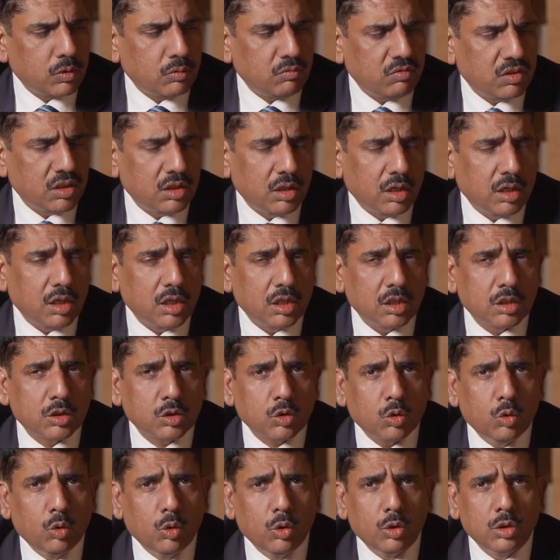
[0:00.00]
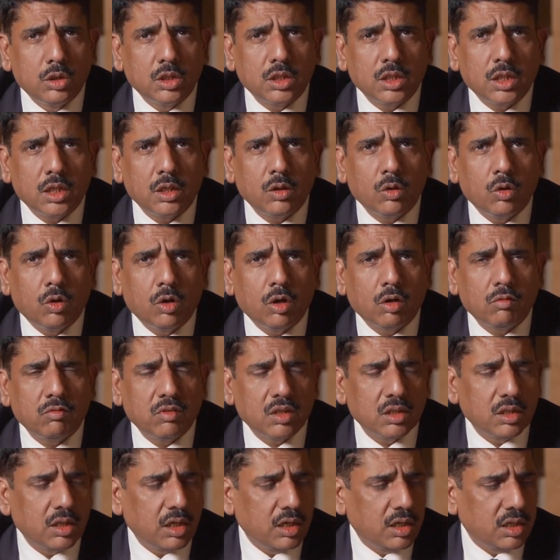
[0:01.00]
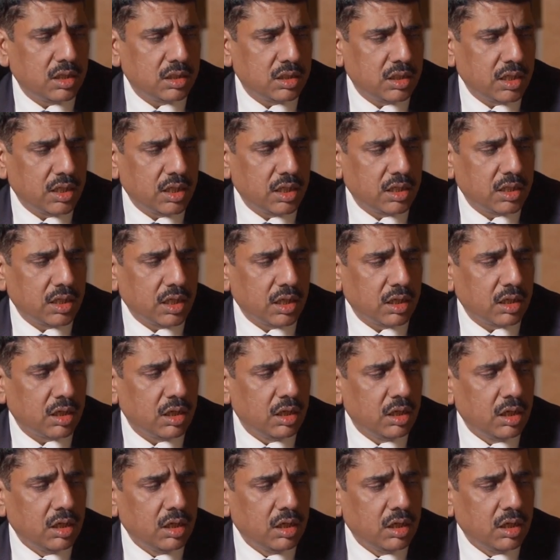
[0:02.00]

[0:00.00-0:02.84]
whether it is cold chain or whether it is anything,